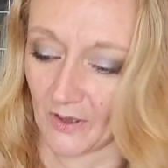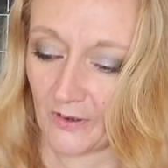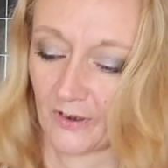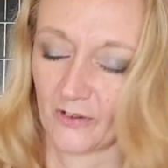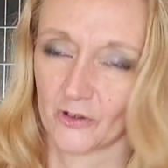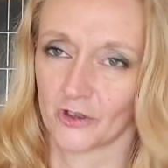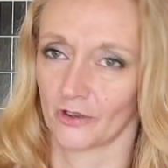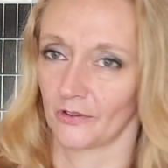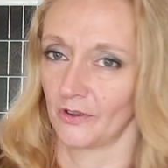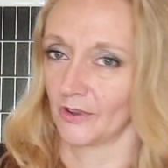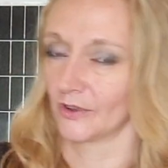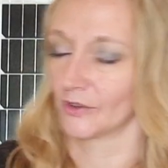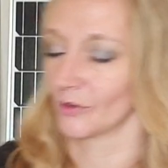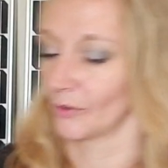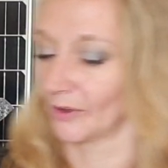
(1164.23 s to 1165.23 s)
I'll show you
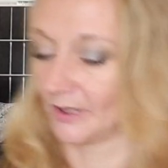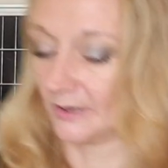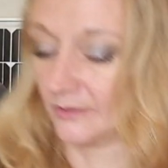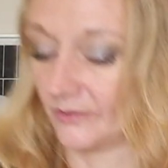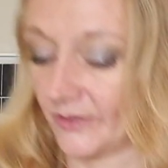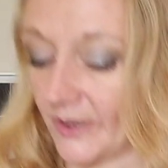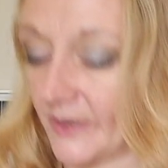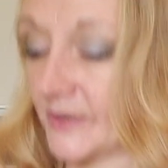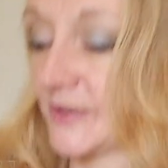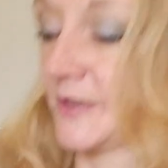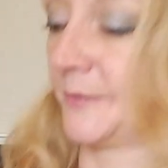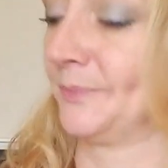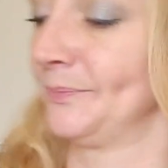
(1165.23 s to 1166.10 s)
the toilet first.